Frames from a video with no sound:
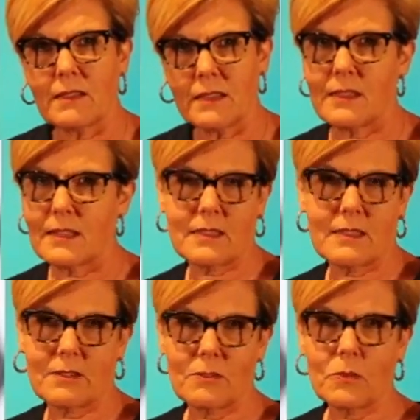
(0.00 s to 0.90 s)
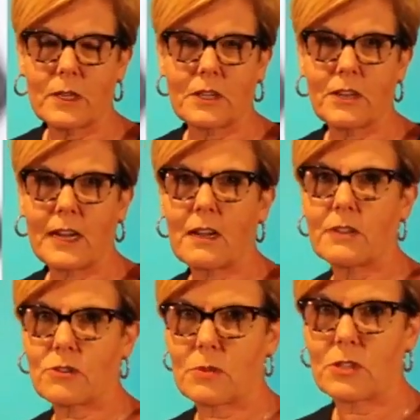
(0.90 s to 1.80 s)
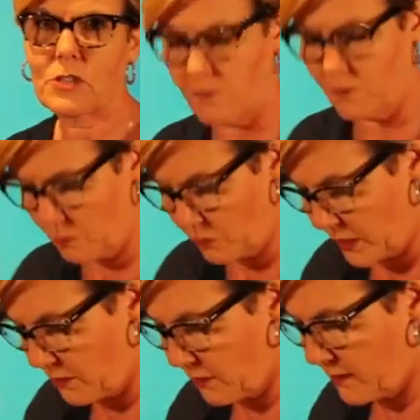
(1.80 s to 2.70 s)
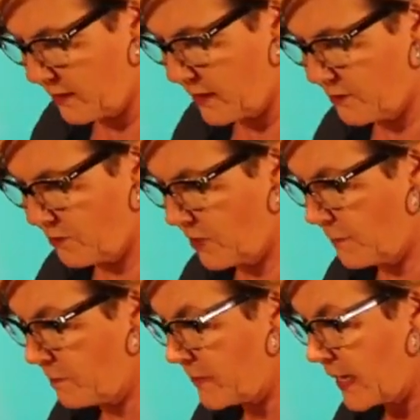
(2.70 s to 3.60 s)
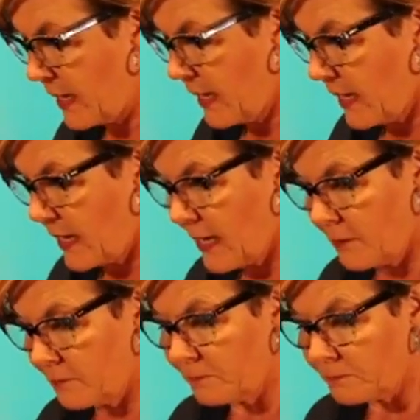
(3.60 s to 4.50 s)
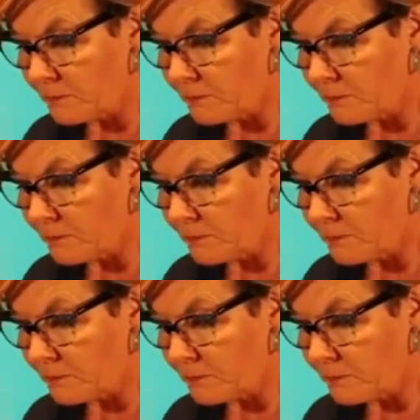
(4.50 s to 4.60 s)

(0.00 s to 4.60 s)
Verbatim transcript: I think that's a what a great contribution from Woody Guthrie. Um,